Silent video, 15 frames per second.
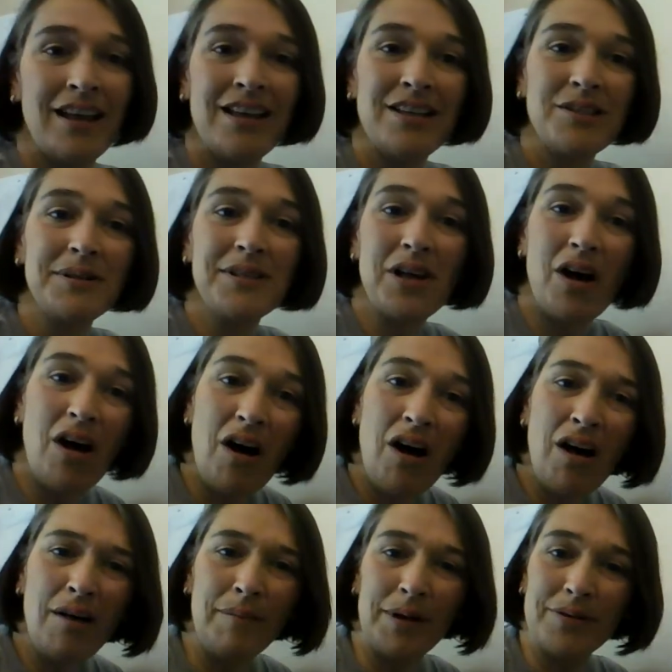So it's
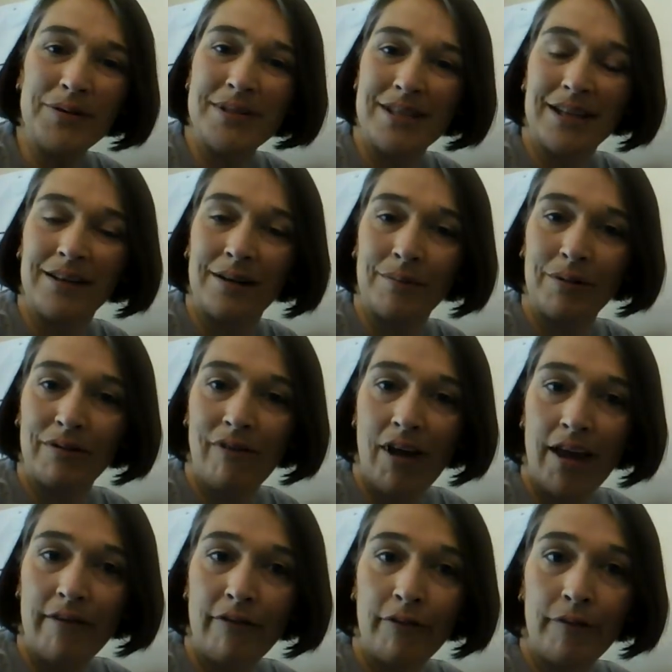almost a number
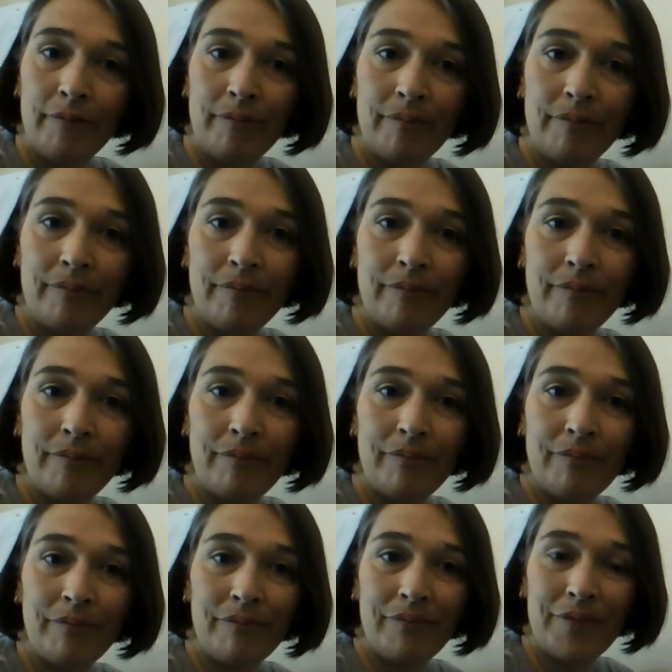5.
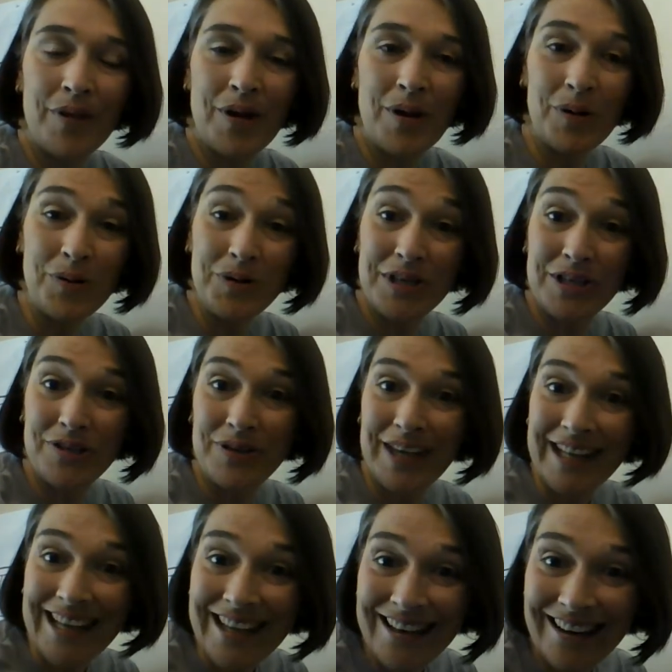Oh, did you
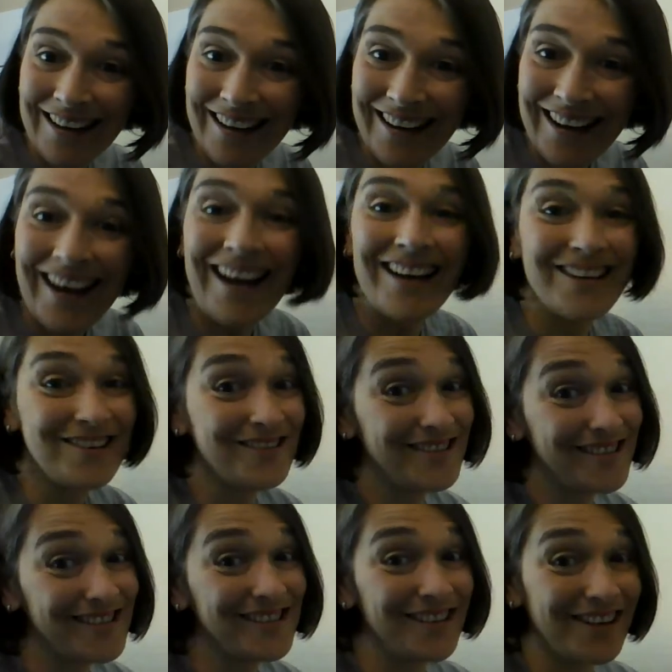get it? Yours
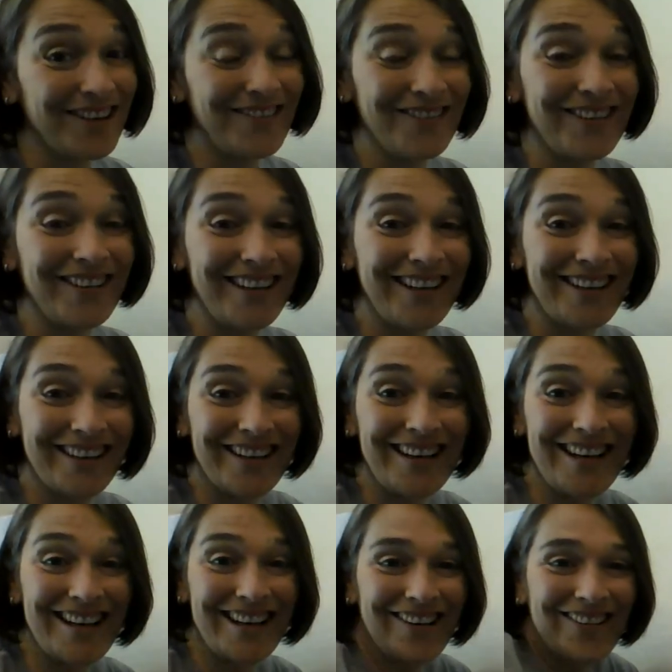is looking really
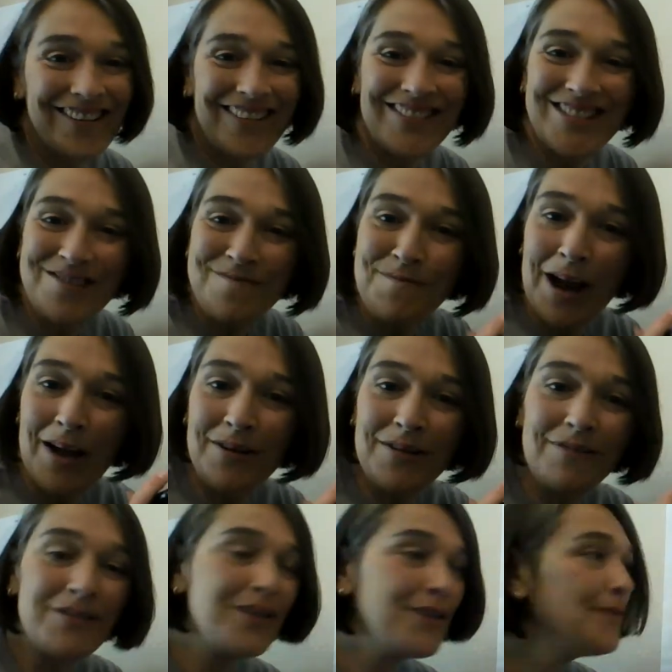good. Oh, I'm so proud
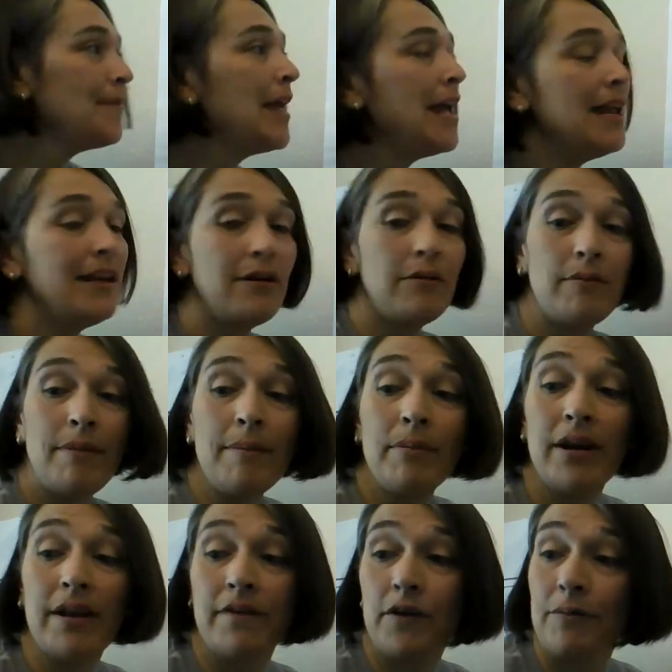of you. Now remember,
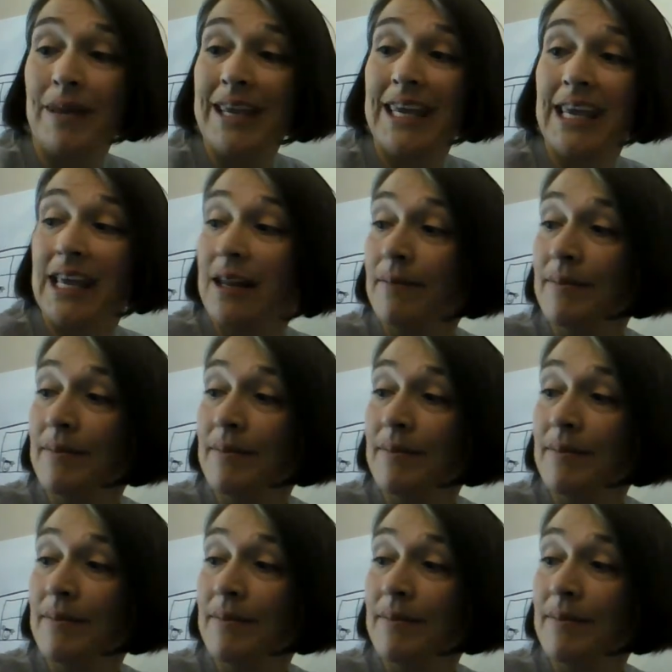if you're making any